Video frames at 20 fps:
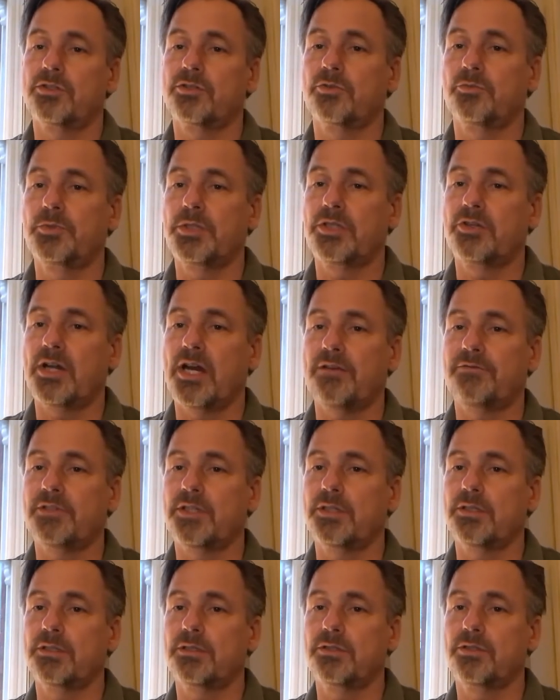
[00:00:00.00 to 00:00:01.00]
who will be
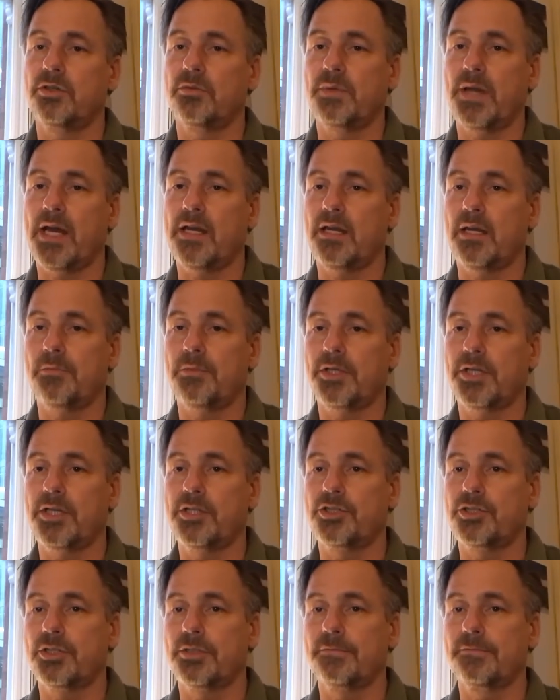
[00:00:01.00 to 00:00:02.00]
drafting your patent
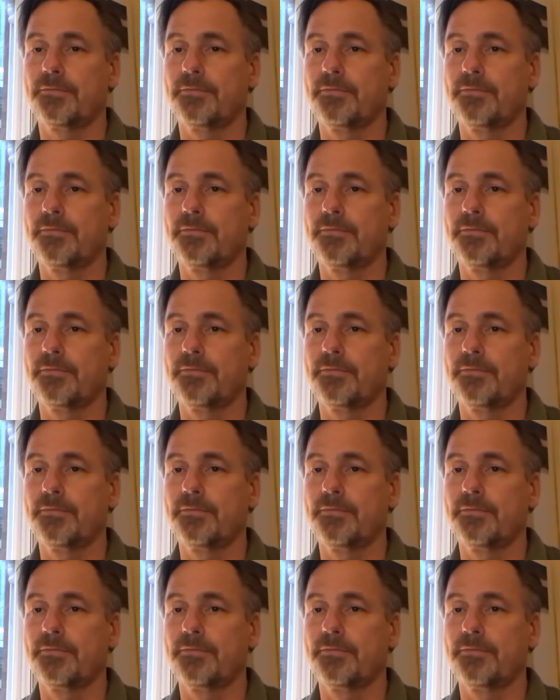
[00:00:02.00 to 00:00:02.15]
application.